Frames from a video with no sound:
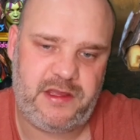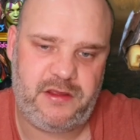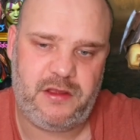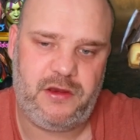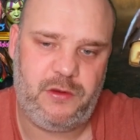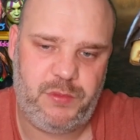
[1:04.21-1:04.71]

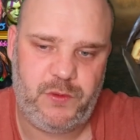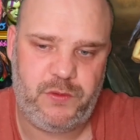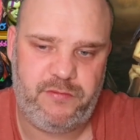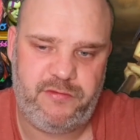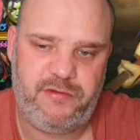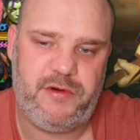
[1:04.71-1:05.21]
you're going to build
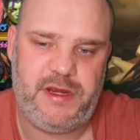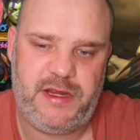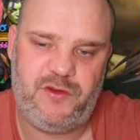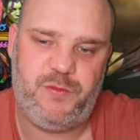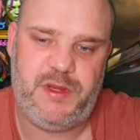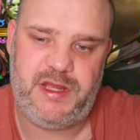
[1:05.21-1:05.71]
him for a
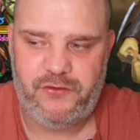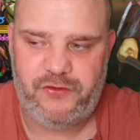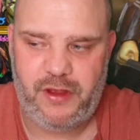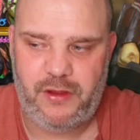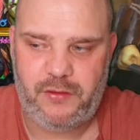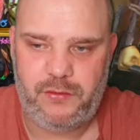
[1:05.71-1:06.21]
HP.
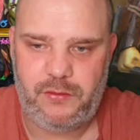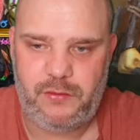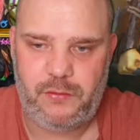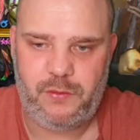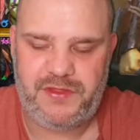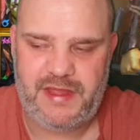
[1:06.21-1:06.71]
So
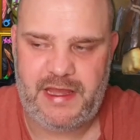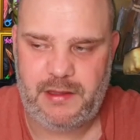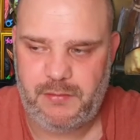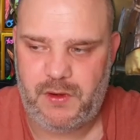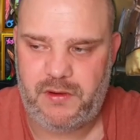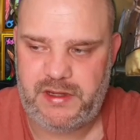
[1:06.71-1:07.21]
with that
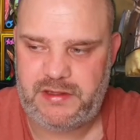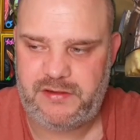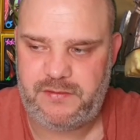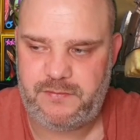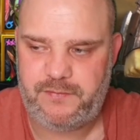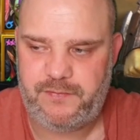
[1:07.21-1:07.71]
in mind,
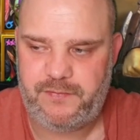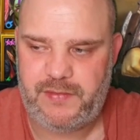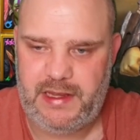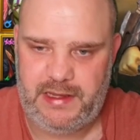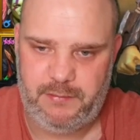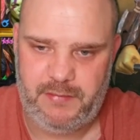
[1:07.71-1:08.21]

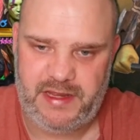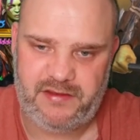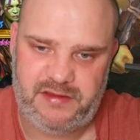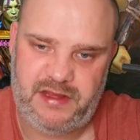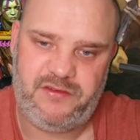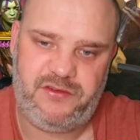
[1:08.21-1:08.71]
it makes
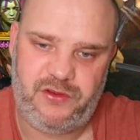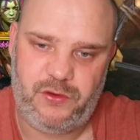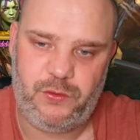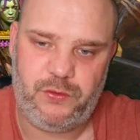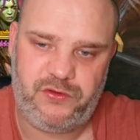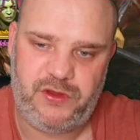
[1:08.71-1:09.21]
sense to
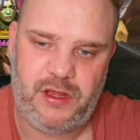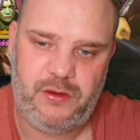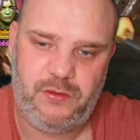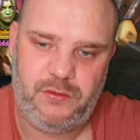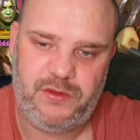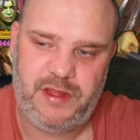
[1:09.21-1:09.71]

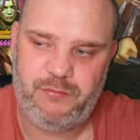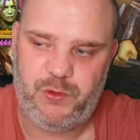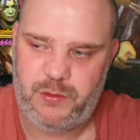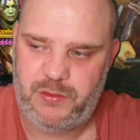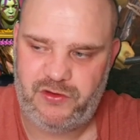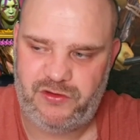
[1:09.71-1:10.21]
also then
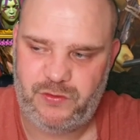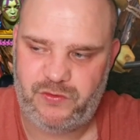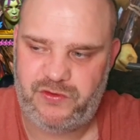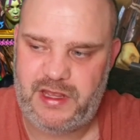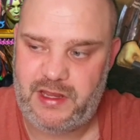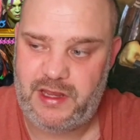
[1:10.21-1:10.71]
put him in a shield
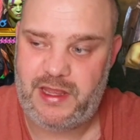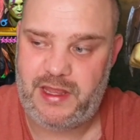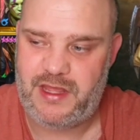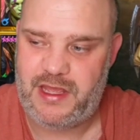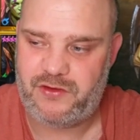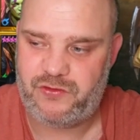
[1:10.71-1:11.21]
set and get
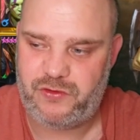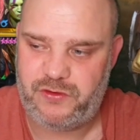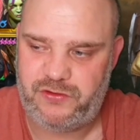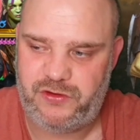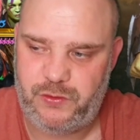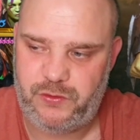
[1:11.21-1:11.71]
the extra
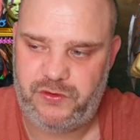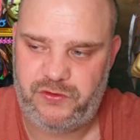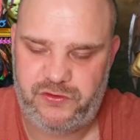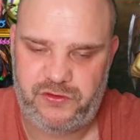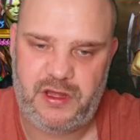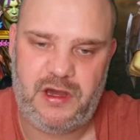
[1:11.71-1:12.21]
shield at
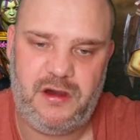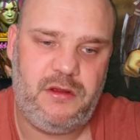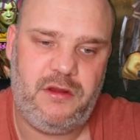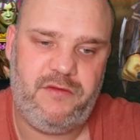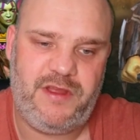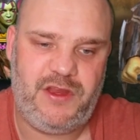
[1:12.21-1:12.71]
the start
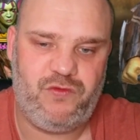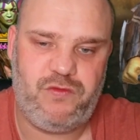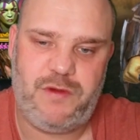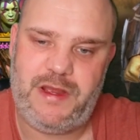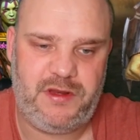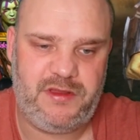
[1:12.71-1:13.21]
of each
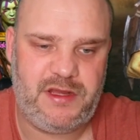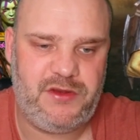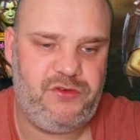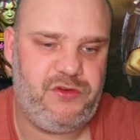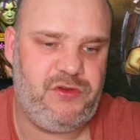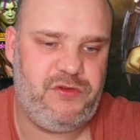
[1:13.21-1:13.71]
round in
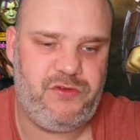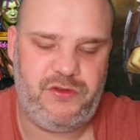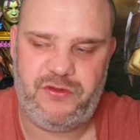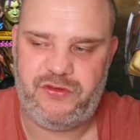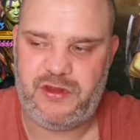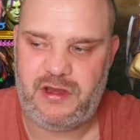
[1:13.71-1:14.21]
dungeons, at
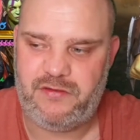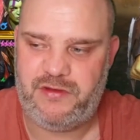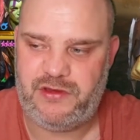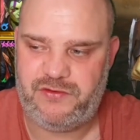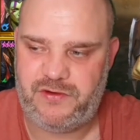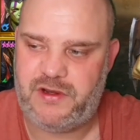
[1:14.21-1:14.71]
the start of
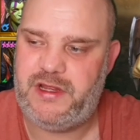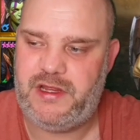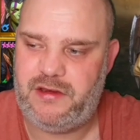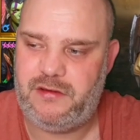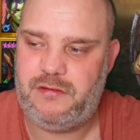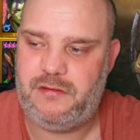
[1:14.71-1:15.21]
each fight
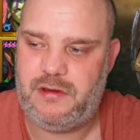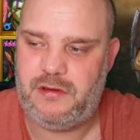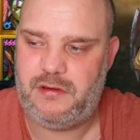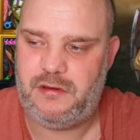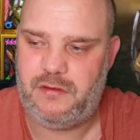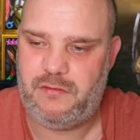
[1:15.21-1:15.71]
in
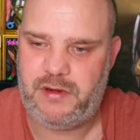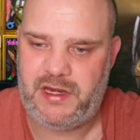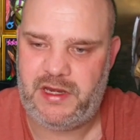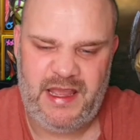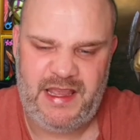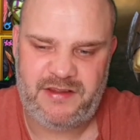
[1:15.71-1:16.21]

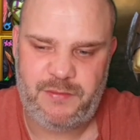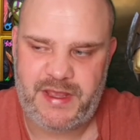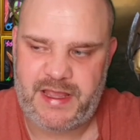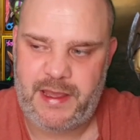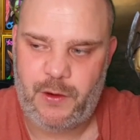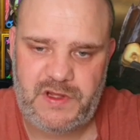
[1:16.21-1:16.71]
arena. It's a
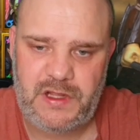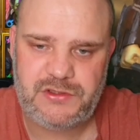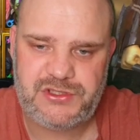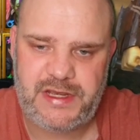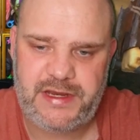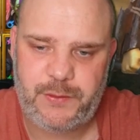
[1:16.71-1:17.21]
big help.
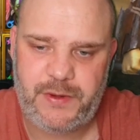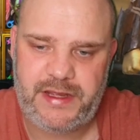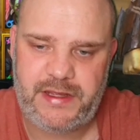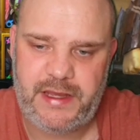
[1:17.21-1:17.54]
So anyway,